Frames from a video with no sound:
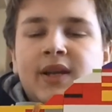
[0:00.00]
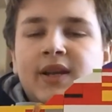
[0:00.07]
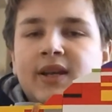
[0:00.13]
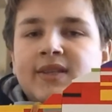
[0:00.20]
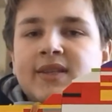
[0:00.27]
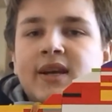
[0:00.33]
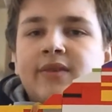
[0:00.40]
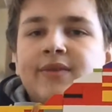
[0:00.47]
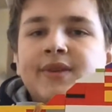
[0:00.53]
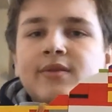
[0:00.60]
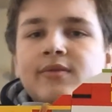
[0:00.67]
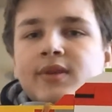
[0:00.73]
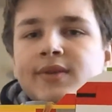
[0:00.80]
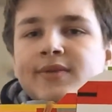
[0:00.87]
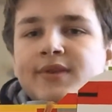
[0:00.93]
And that's how
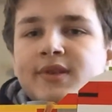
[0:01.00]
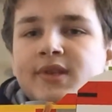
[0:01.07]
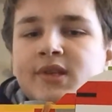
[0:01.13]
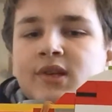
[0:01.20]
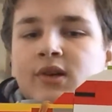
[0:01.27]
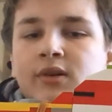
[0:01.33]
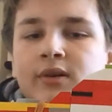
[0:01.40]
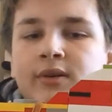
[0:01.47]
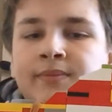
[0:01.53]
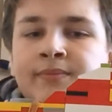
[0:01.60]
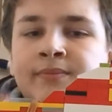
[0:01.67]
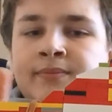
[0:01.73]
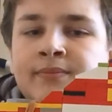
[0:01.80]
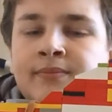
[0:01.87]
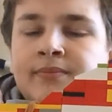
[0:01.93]
you use the stock.
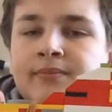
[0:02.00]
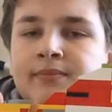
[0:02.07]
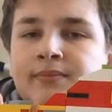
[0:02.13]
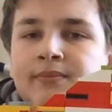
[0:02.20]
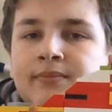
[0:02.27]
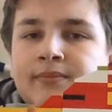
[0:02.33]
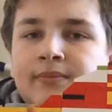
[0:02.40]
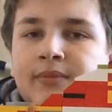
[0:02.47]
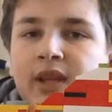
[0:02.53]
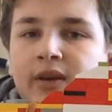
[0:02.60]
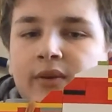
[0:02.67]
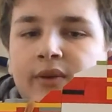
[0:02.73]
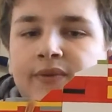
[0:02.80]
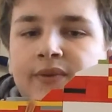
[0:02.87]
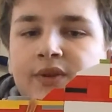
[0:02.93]

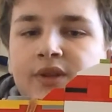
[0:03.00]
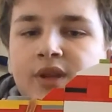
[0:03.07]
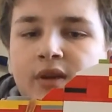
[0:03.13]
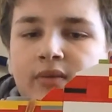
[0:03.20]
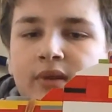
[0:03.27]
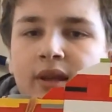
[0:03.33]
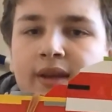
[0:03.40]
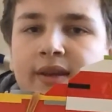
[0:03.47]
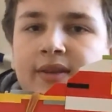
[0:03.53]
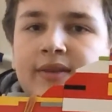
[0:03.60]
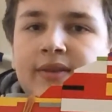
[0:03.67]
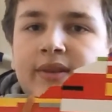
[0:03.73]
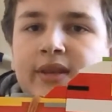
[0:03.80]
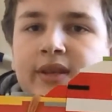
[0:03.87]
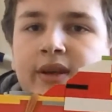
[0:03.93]
Now, if you don't
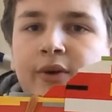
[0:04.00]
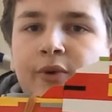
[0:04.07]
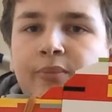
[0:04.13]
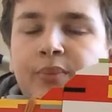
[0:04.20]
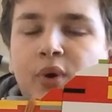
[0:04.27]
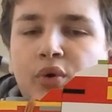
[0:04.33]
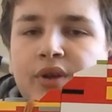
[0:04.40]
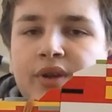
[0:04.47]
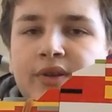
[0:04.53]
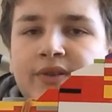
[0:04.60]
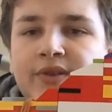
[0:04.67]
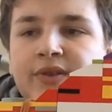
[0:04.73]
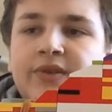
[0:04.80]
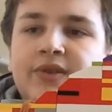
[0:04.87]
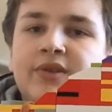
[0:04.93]
like the whole
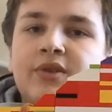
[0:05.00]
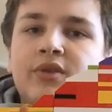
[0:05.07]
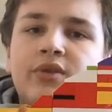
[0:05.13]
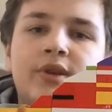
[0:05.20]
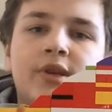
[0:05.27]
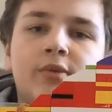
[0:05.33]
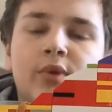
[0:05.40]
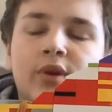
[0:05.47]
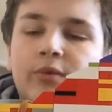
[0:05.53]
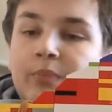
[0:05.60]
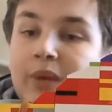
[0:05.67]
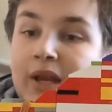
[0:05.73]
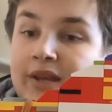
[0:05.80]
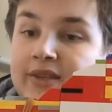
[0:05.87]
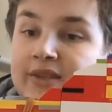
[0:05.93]
bulkiness of the stock, or you want to
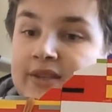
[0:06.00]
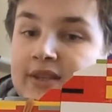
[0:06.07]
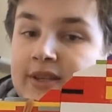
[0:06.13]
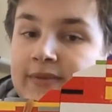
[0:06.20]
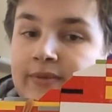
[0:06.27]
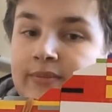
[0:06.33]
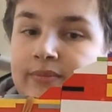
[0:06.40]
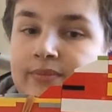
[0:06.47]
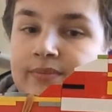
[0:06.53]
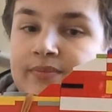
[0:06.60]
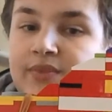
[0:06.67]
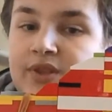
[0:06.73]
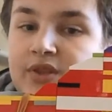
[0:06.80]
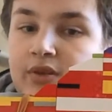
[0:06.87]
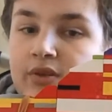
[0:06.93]
place a different
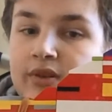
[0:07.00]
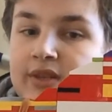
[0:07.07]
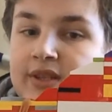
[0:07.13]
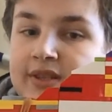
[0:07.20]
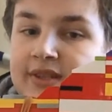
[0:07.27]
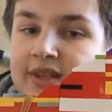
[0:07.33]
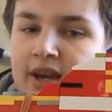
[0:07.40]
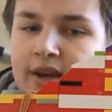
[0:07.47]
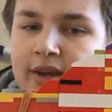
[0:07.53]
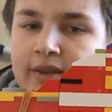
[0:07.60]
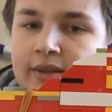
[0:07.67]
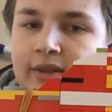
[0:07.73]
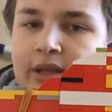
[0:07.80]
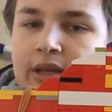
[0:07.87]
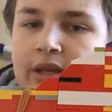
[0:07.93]
stock
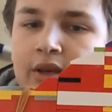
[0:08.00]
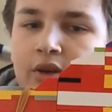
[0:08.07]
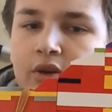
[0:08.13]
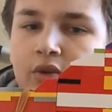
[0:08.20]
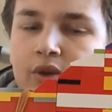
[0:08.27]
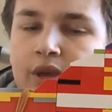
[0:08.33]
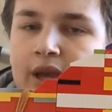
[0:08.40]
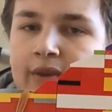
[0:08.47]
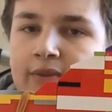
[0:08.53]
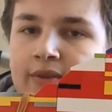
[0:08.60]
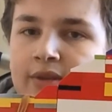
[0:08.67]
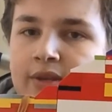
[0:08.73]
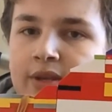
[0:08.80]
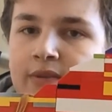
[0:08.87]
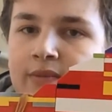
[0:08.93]
design, all you have
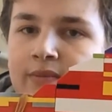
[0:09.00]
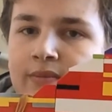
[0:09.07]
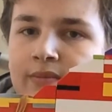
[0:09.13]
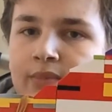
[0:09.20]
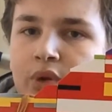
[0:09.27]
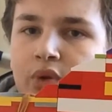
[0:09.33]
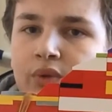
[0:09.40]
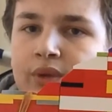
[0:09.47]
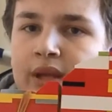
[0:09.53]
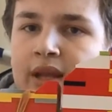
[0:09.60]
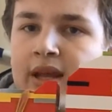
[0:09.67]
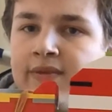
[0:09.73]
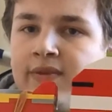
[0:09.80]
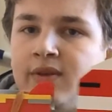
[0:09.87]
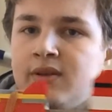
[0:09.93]
to do, pull the
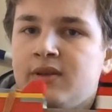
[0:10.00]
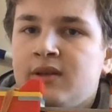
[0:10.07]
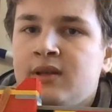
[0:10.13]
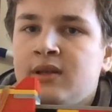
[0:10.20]
lever